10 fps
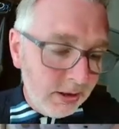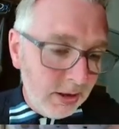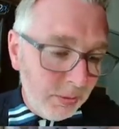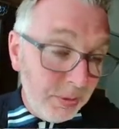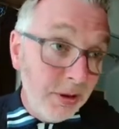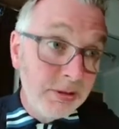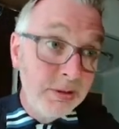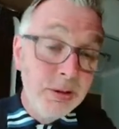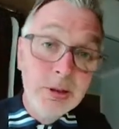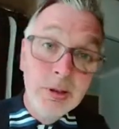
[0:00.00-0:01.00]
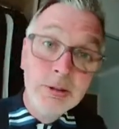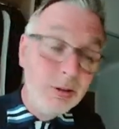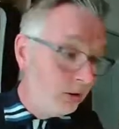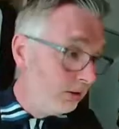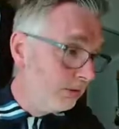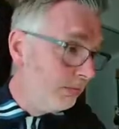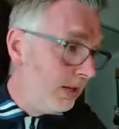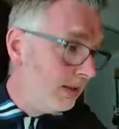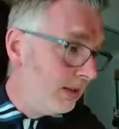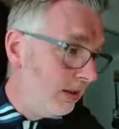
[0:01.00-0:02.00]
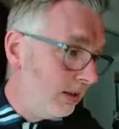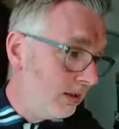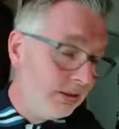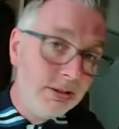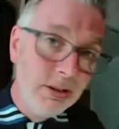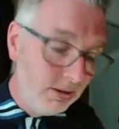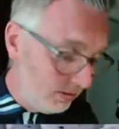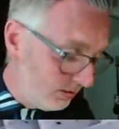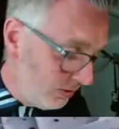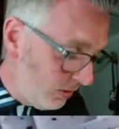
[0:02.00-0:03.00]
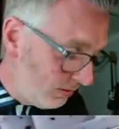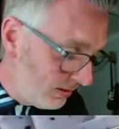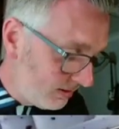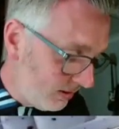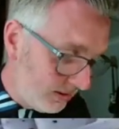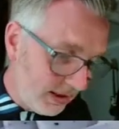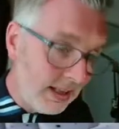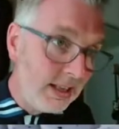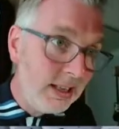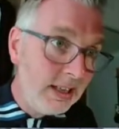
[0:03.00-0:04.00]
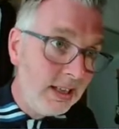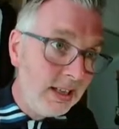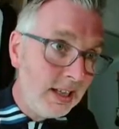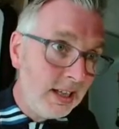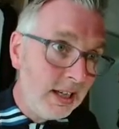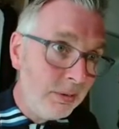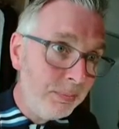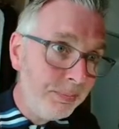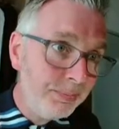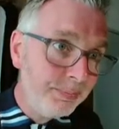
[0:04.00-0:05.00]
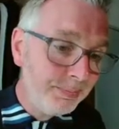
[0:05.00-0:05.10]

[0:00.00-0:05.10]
the person who controls media controls the stories, don't they? Um,